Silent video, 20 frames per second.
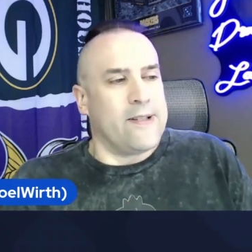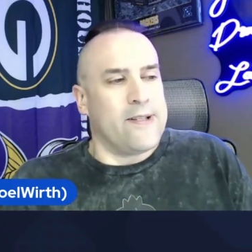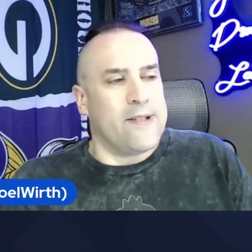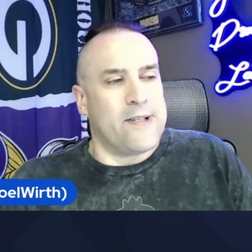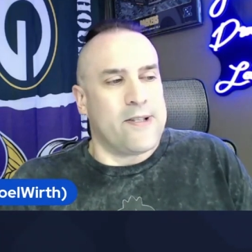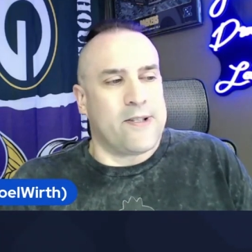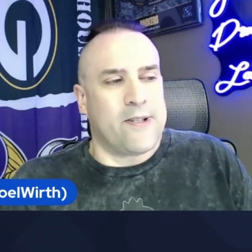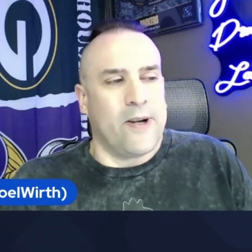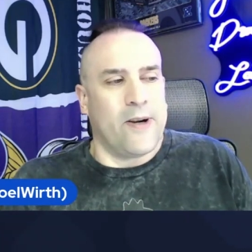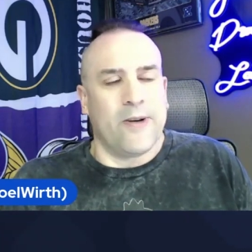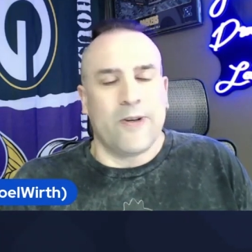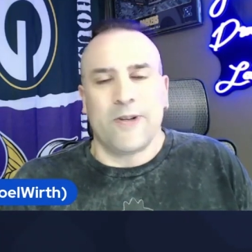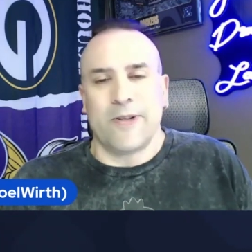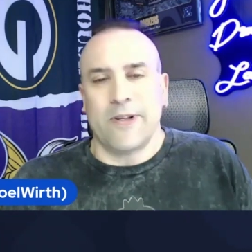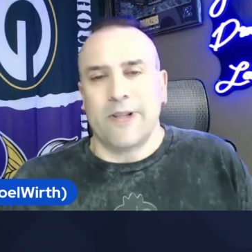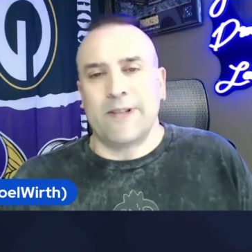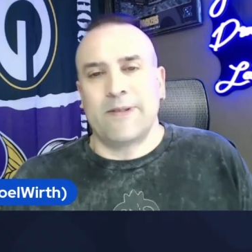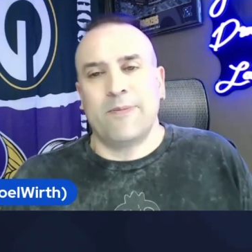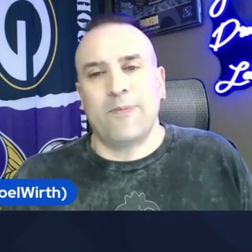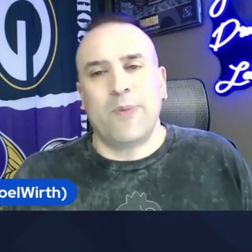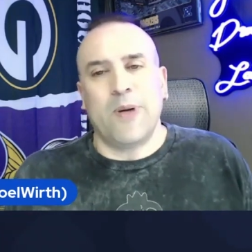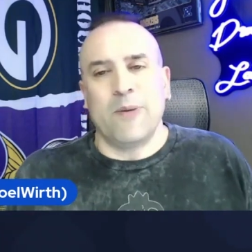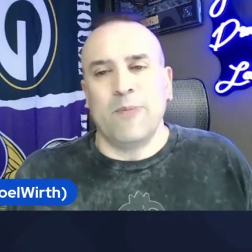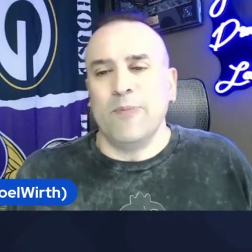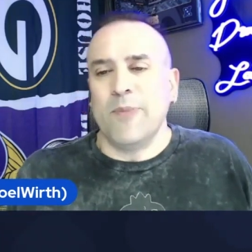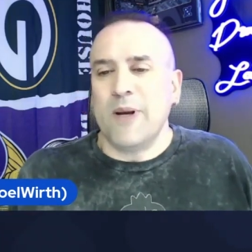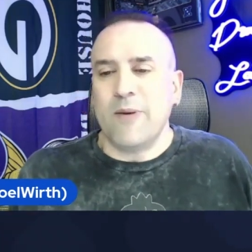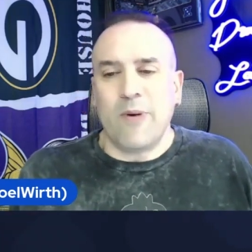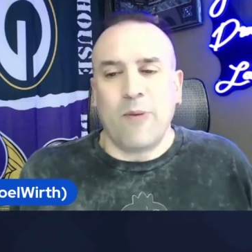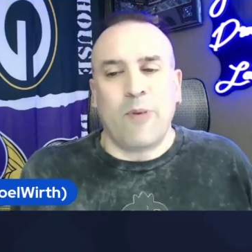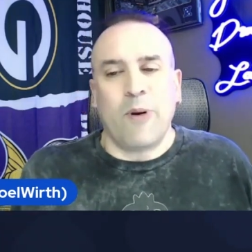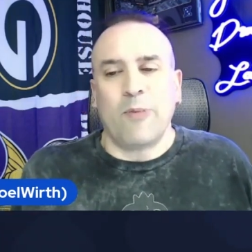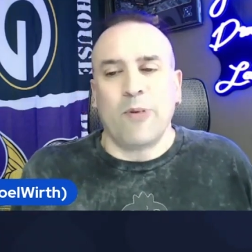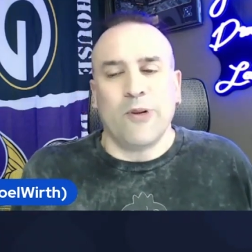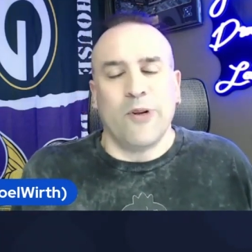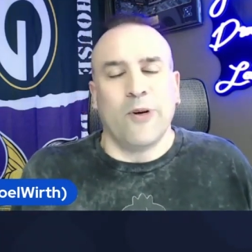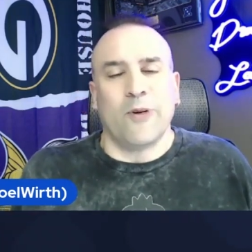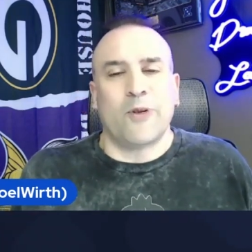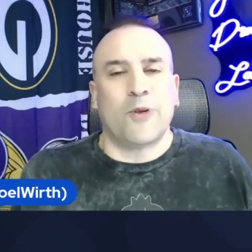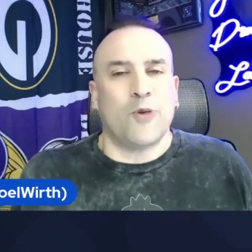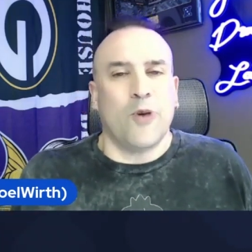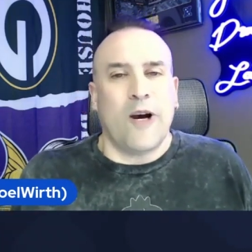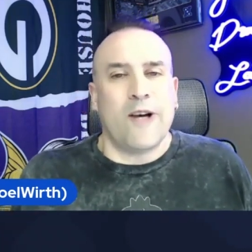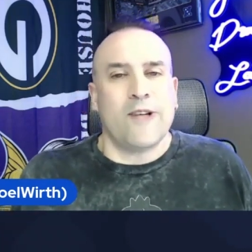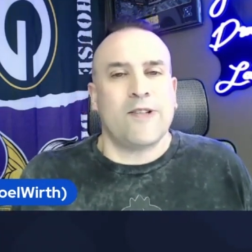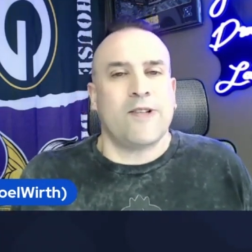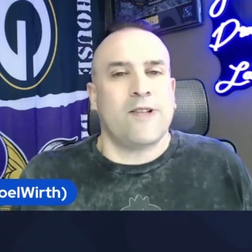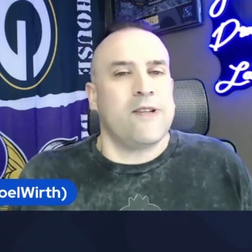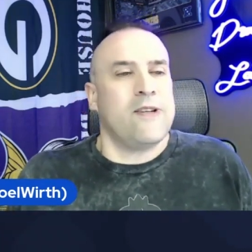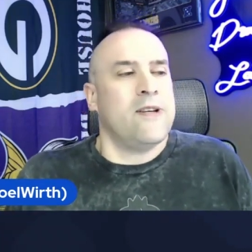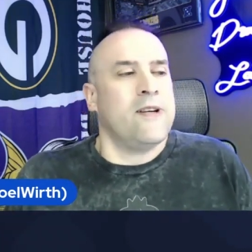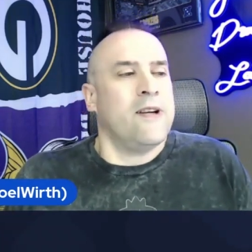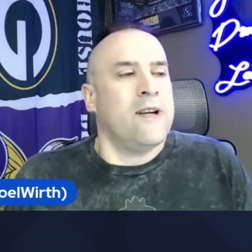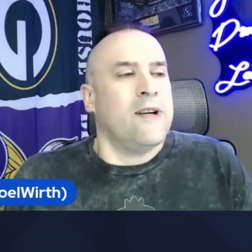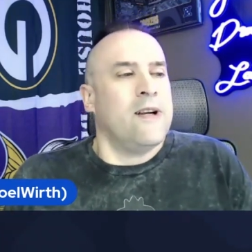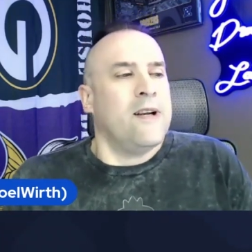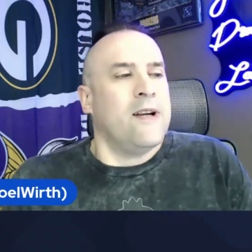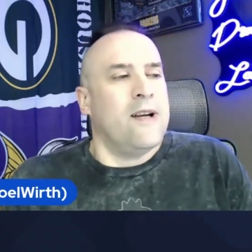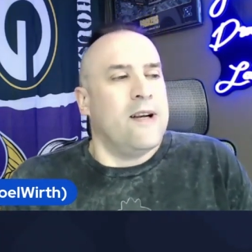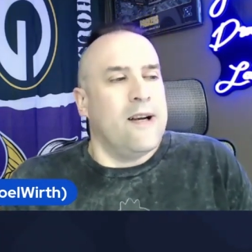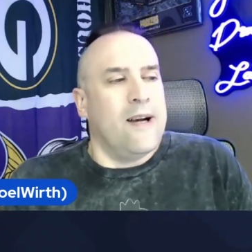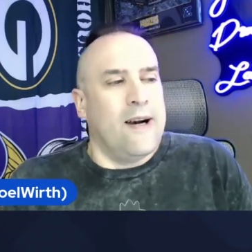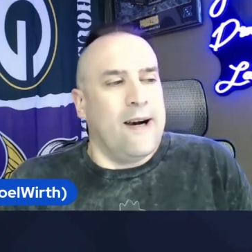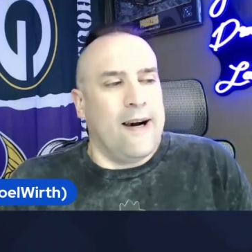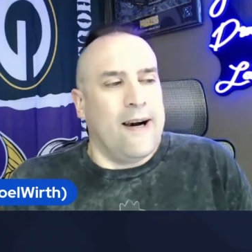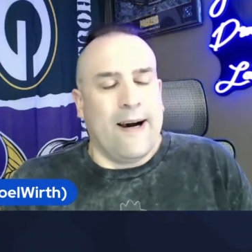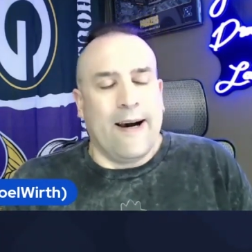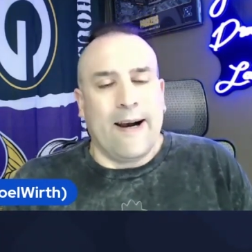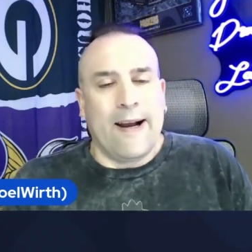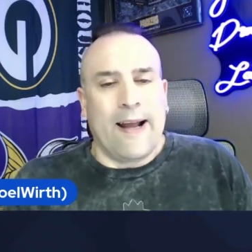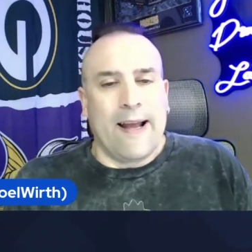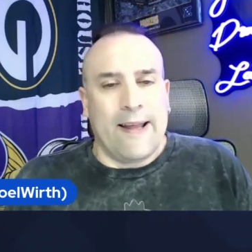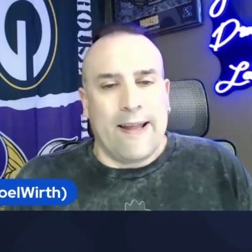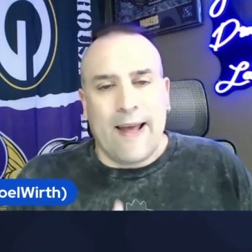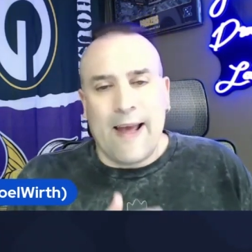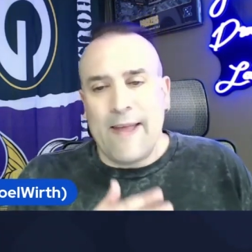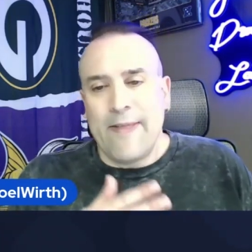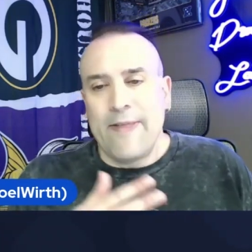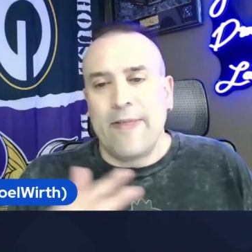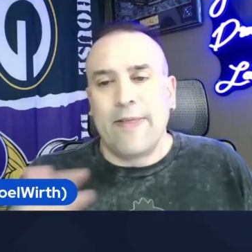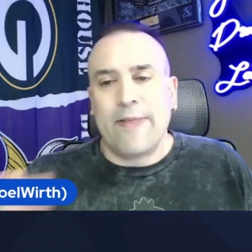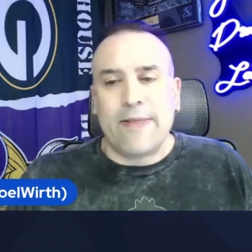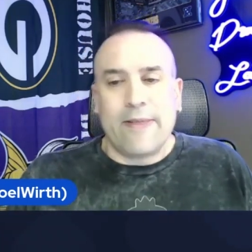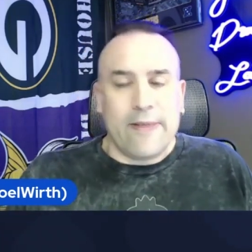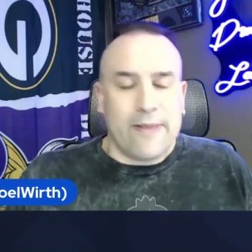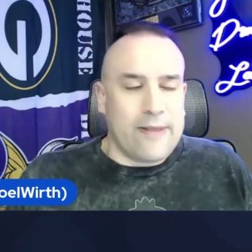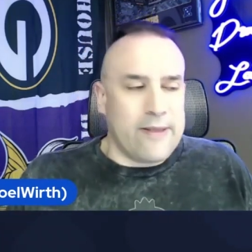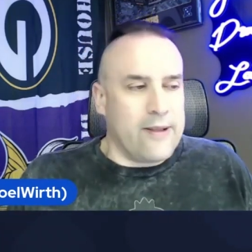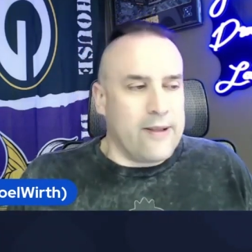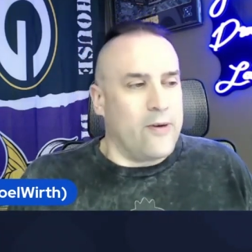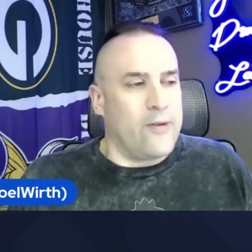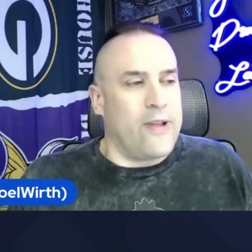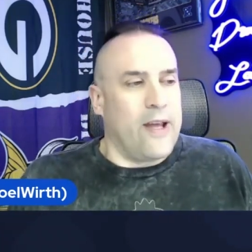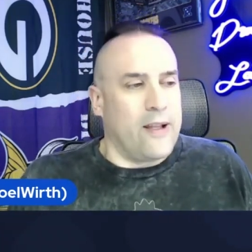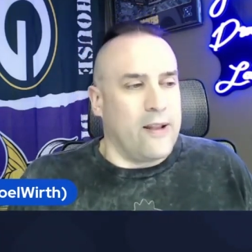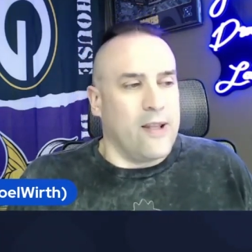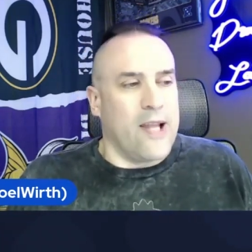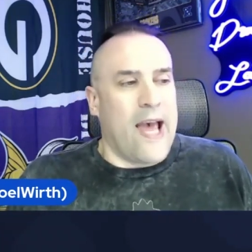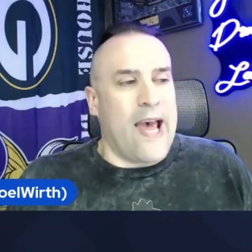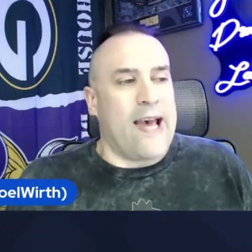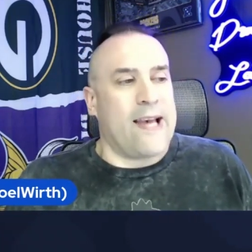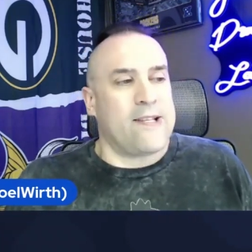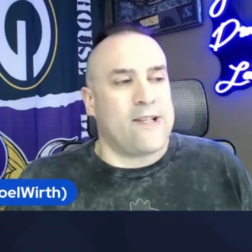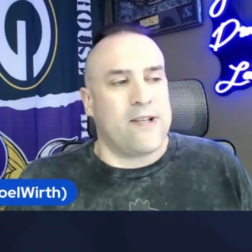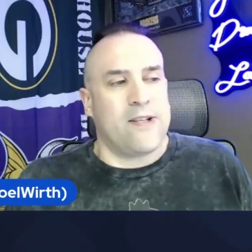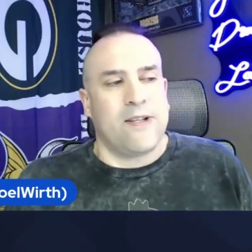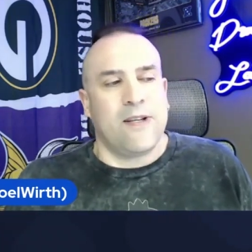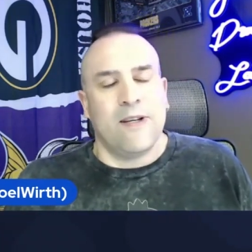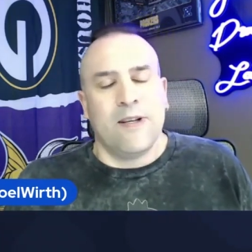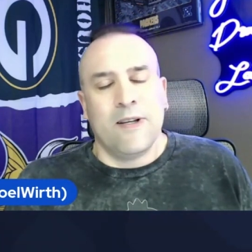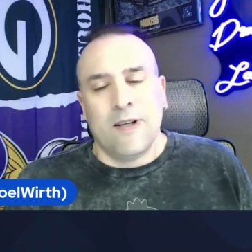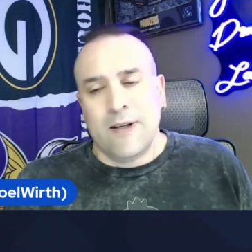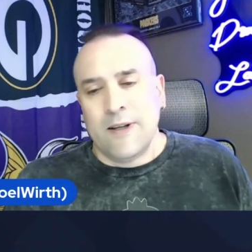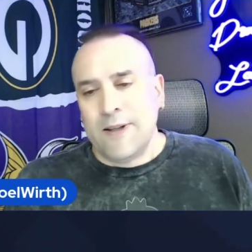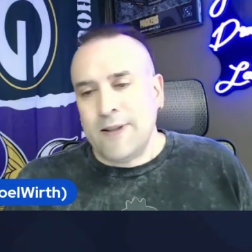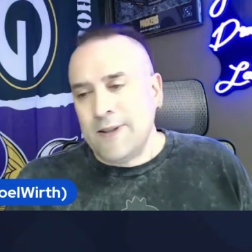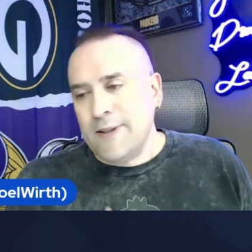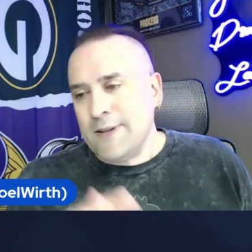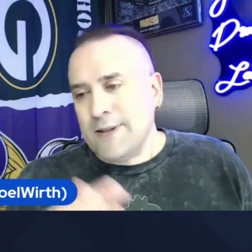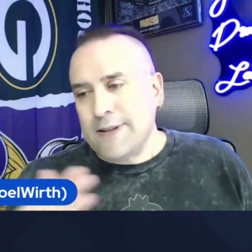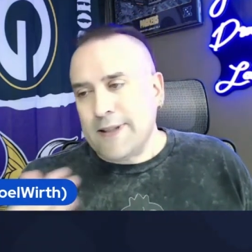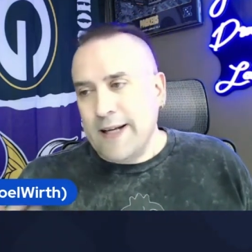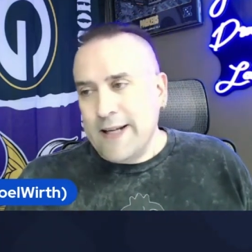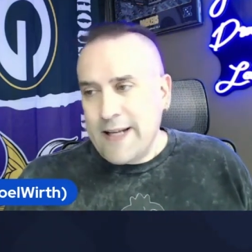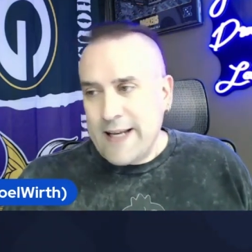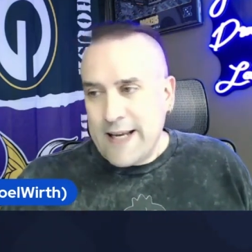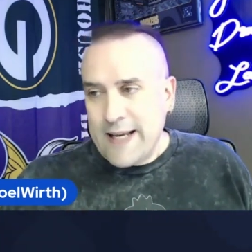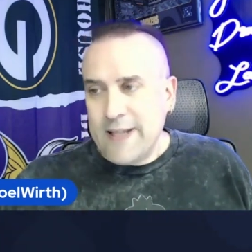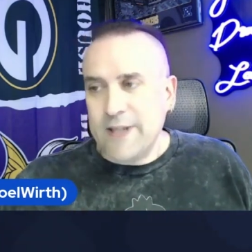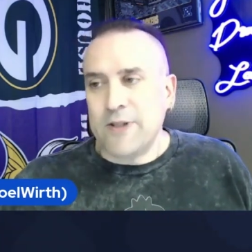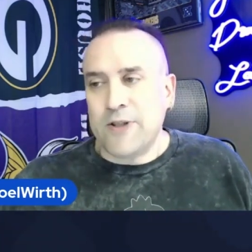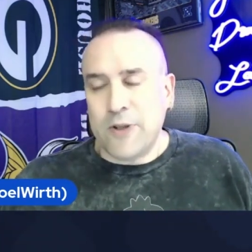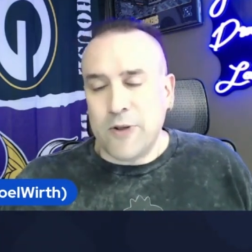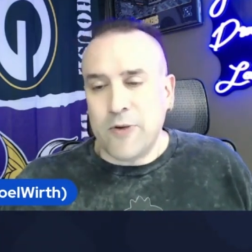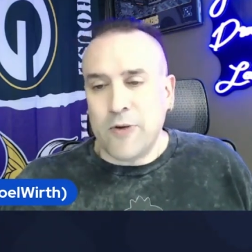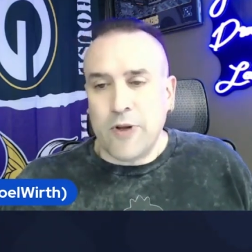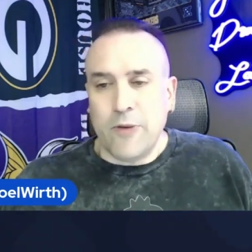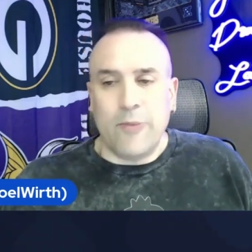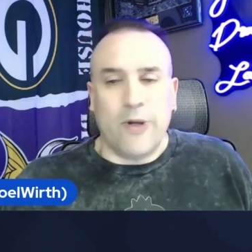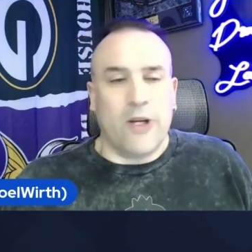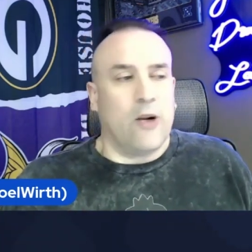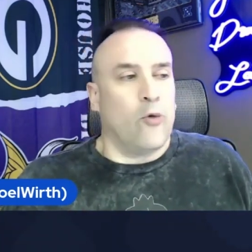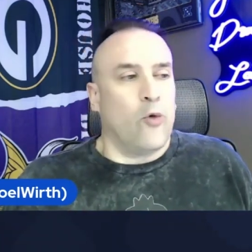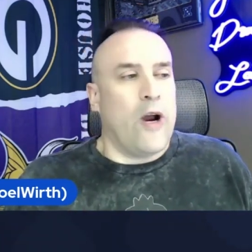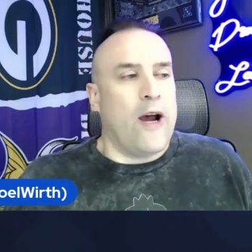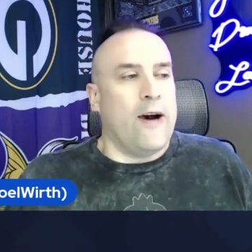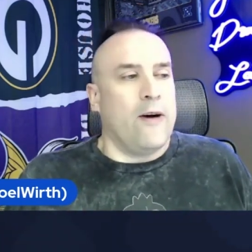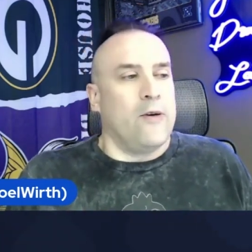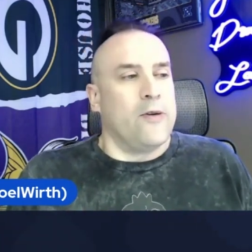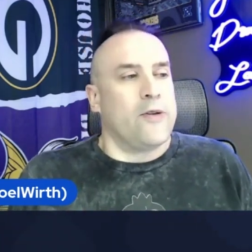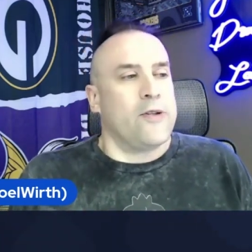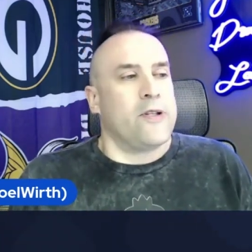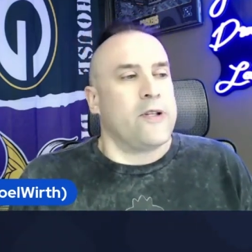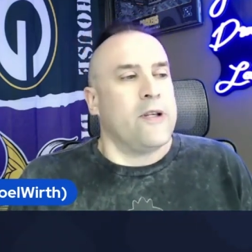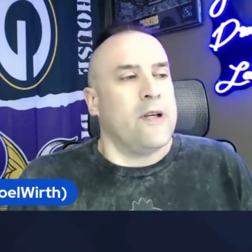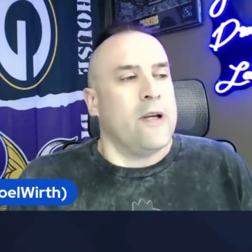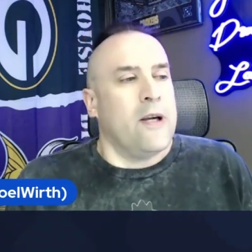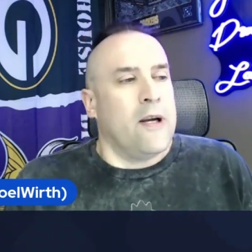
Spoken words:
starters that maybe people don't trust, and that last kind of into the middle rounds.